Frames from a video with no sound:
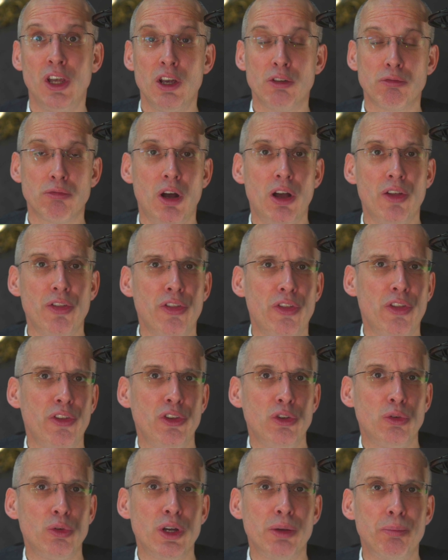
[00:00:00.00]
rather than
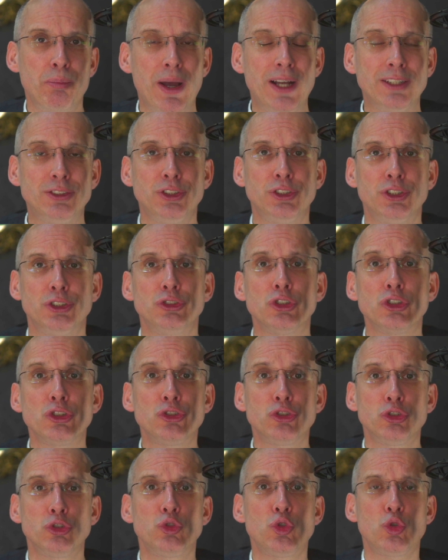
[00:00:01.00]
your competitors, a
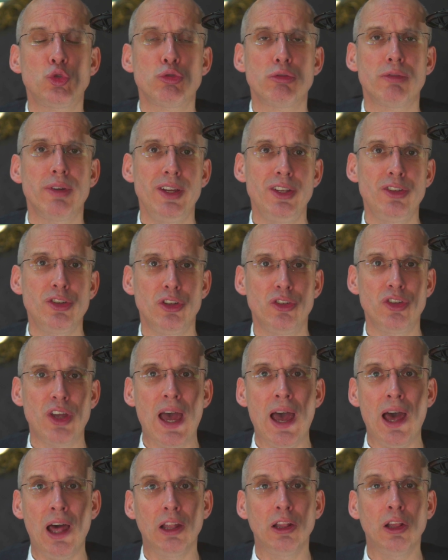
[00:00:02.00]
story to
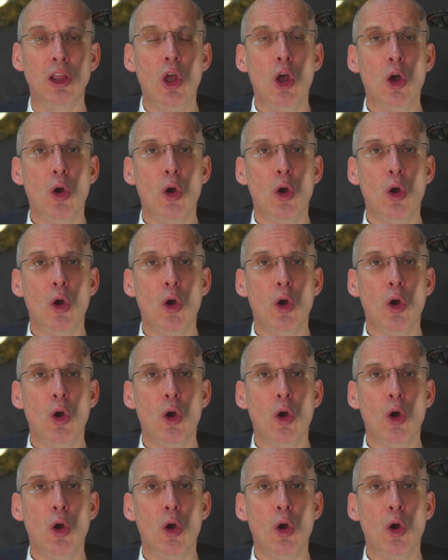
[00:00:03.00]
tell,